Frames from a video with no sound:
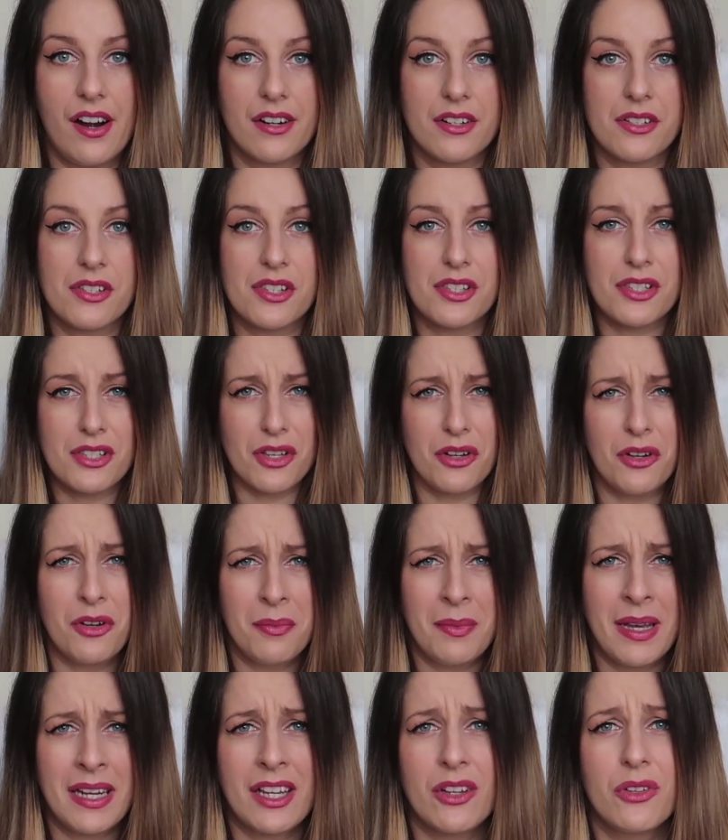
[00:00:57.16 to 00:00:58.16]
are so
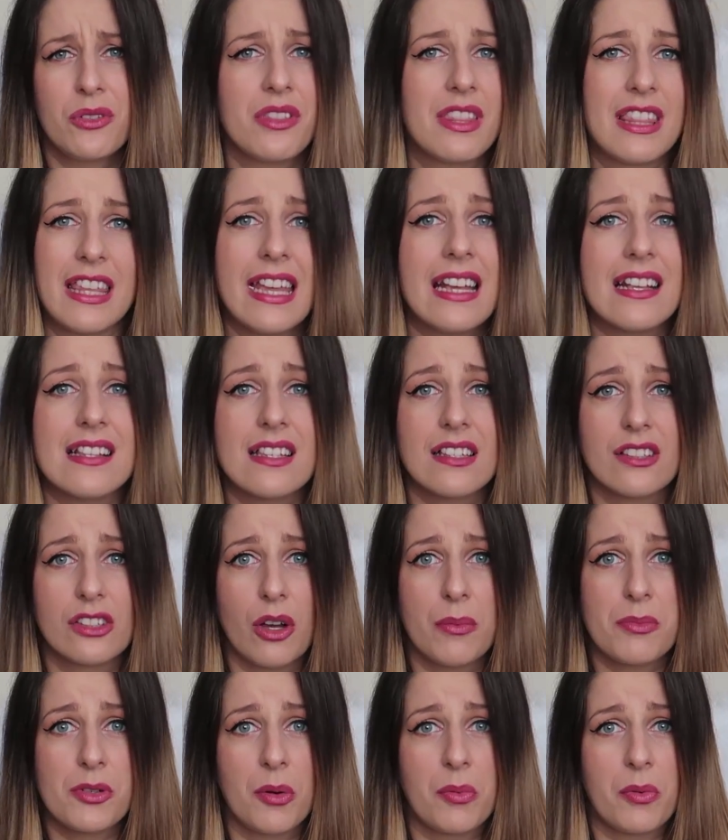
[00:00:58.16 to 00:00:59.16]
many good things in
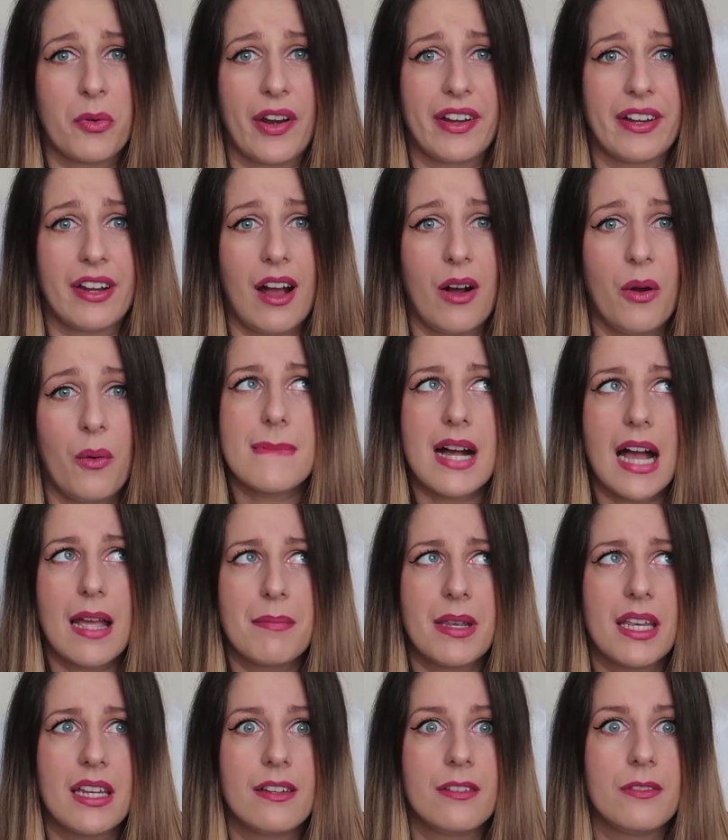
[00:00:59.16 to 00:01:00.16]
Topshop right now. I
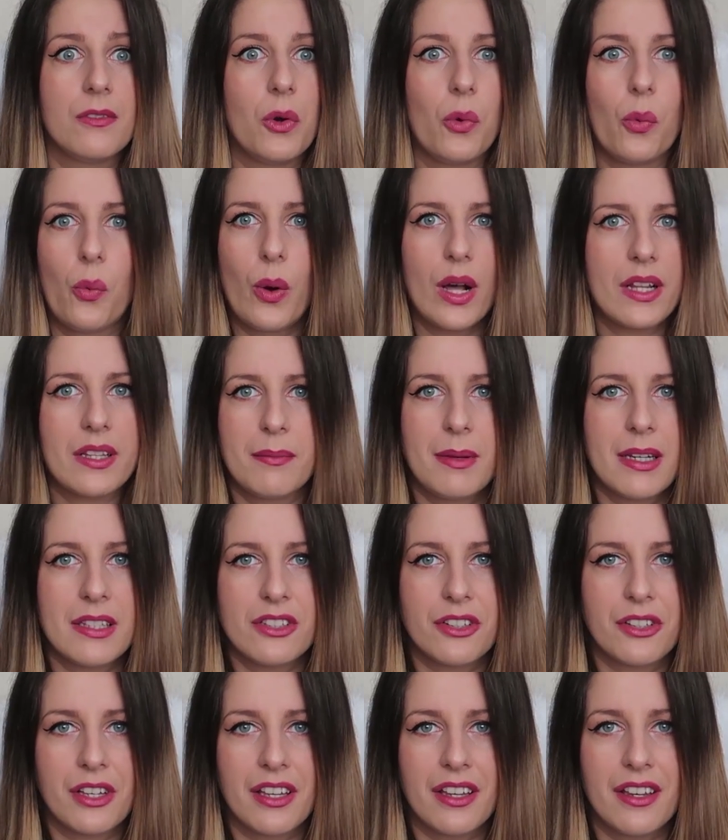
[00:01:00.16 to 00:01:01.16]
mean, what am I
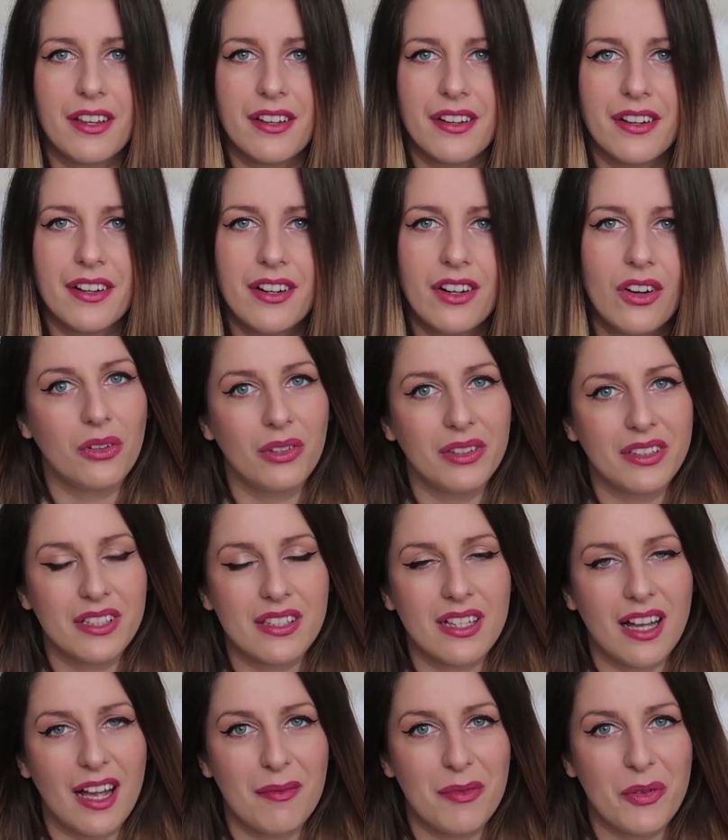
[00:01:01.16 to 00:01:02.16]
talking here? All the
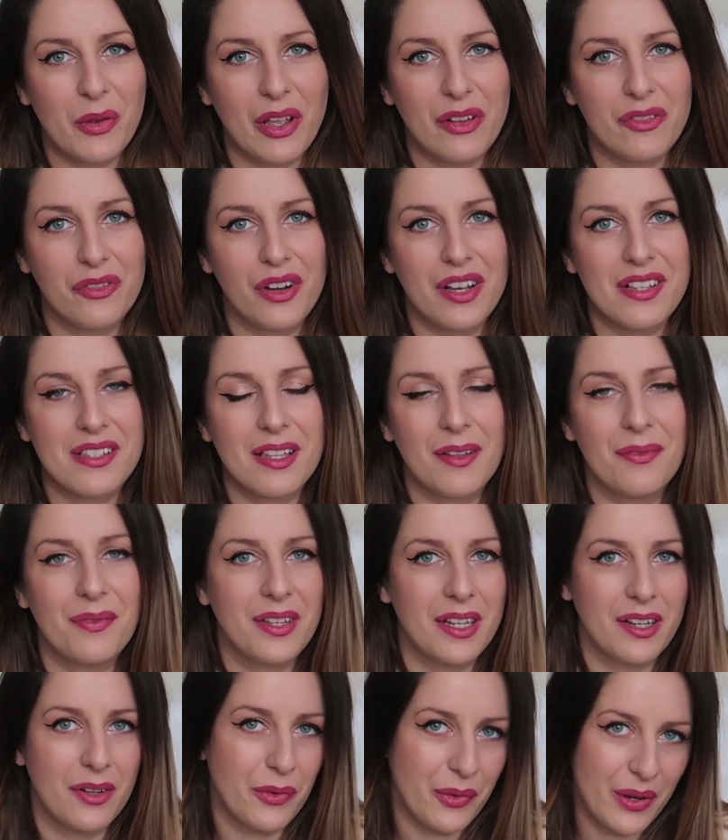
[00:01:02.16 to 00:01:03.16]
time you can find
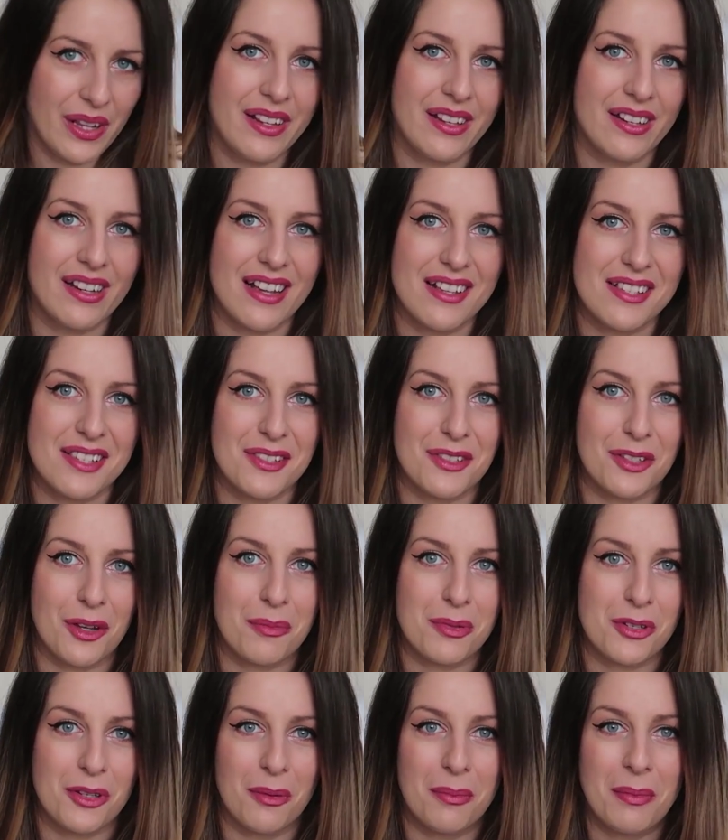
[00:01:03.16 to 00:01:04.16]
something really nice in
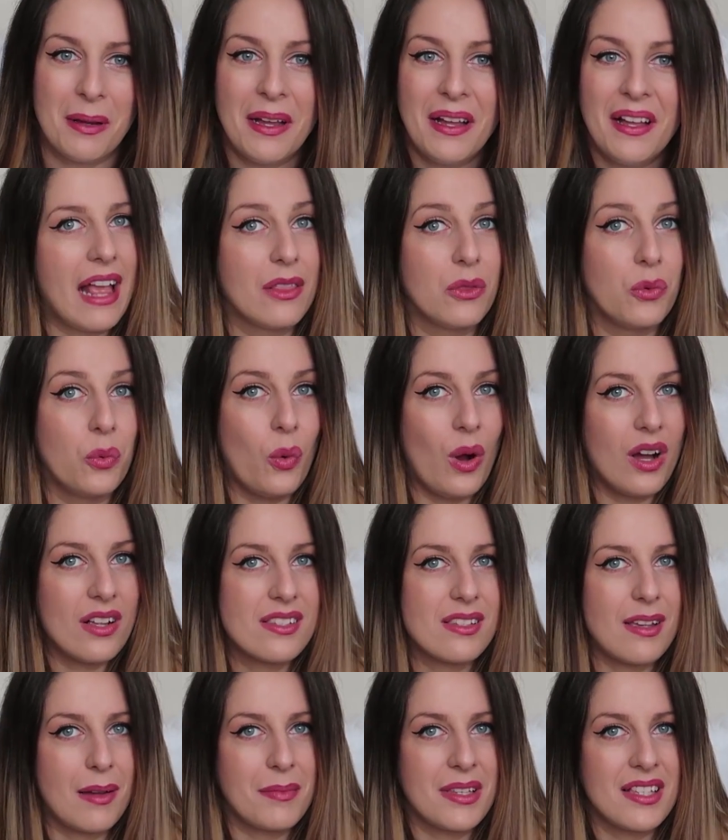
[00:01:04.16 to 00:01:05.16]
Topshop, and
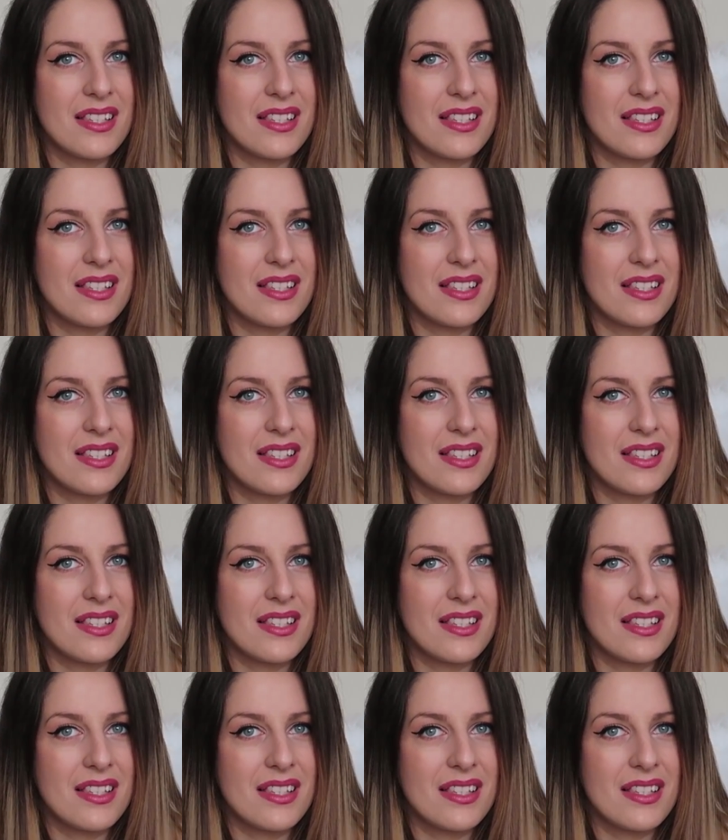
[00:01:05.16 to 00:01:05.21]
once I'm